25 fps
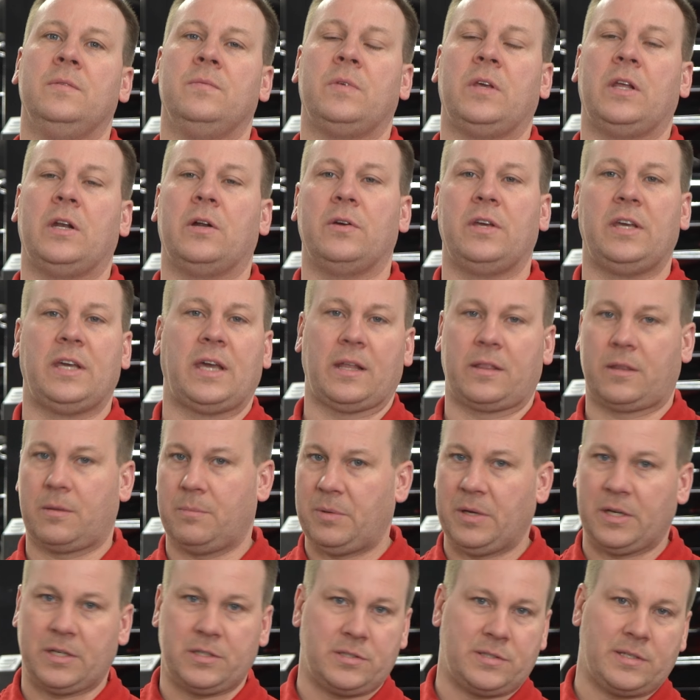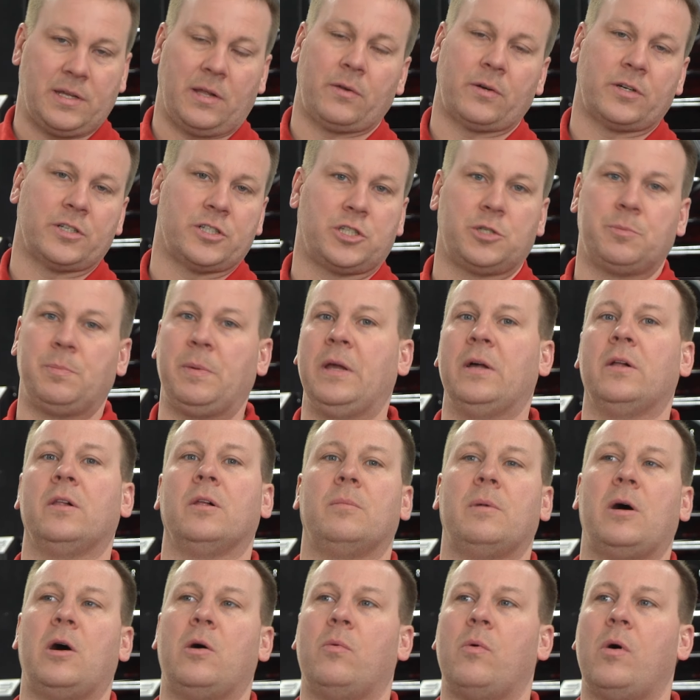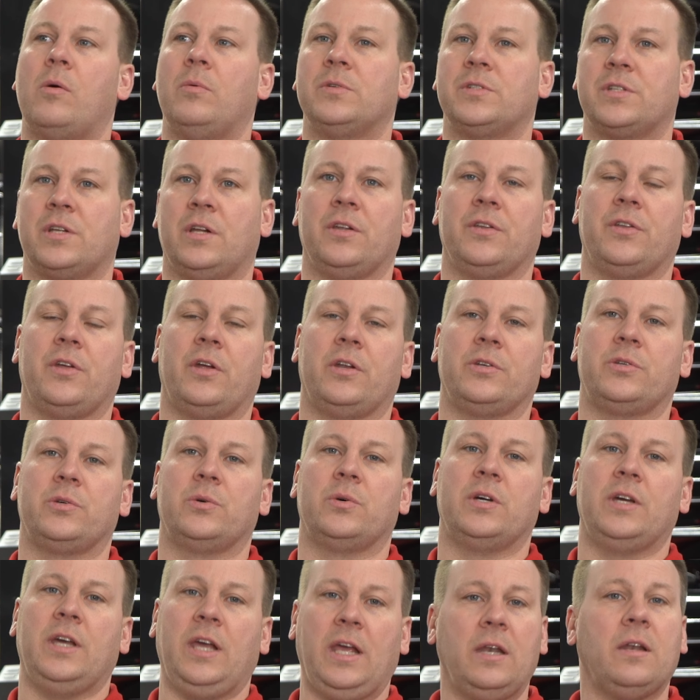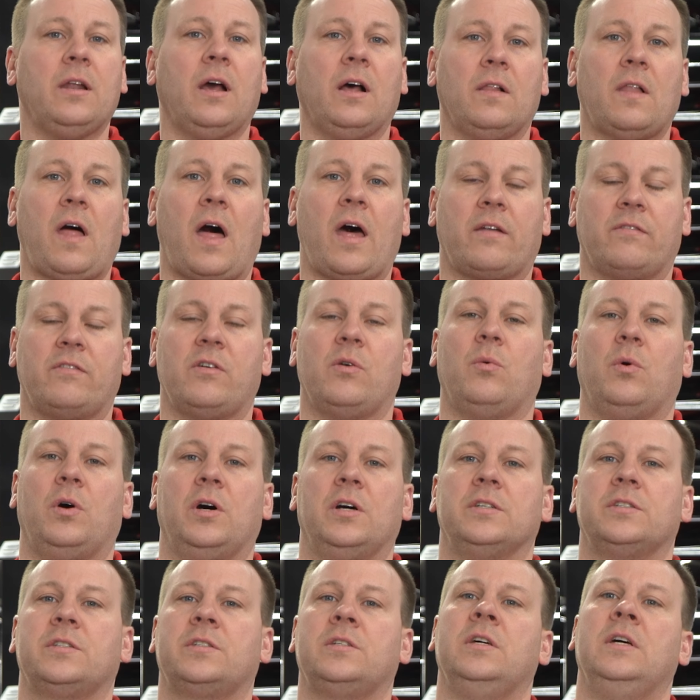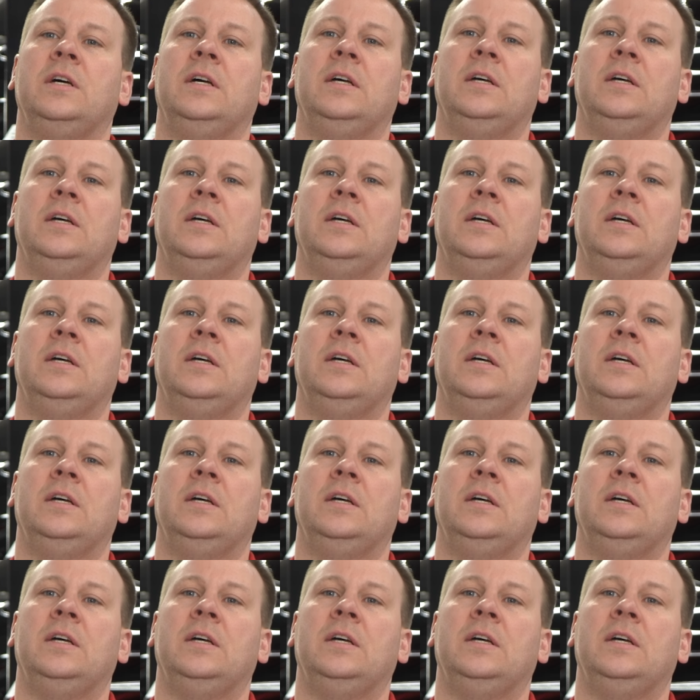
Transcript: He got the big seller spiel about what was all done to it, and a lot of it was.